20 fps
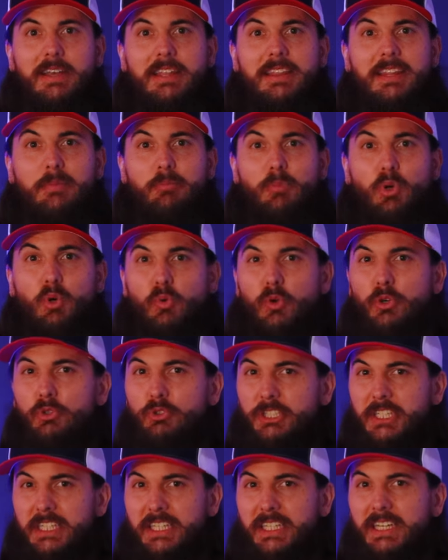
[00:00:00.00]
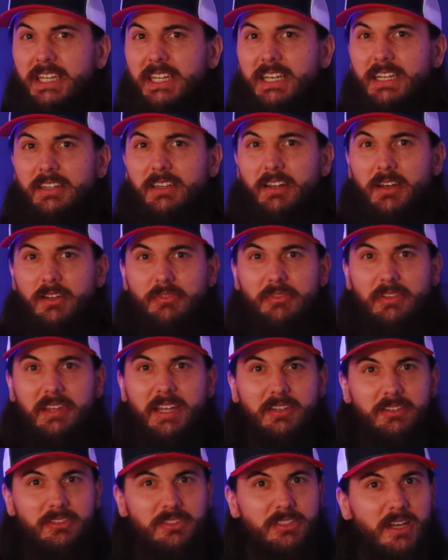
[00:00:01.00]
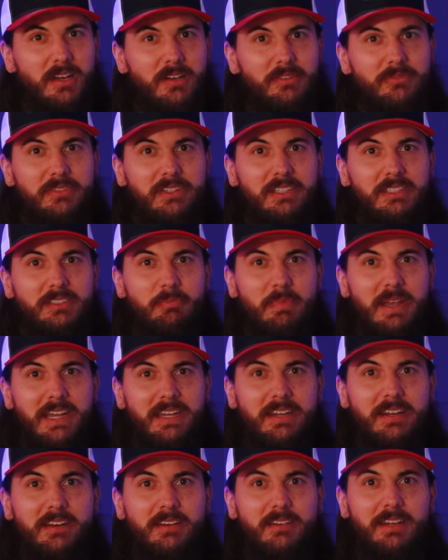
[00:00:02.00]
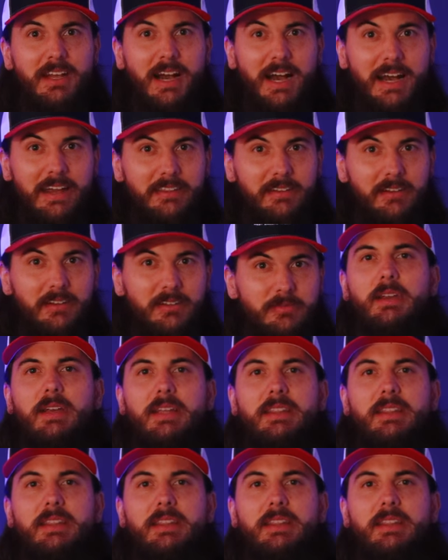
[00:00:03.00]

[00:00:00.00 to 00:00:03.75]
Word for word: And then Marucci, none of their stuff is made here either.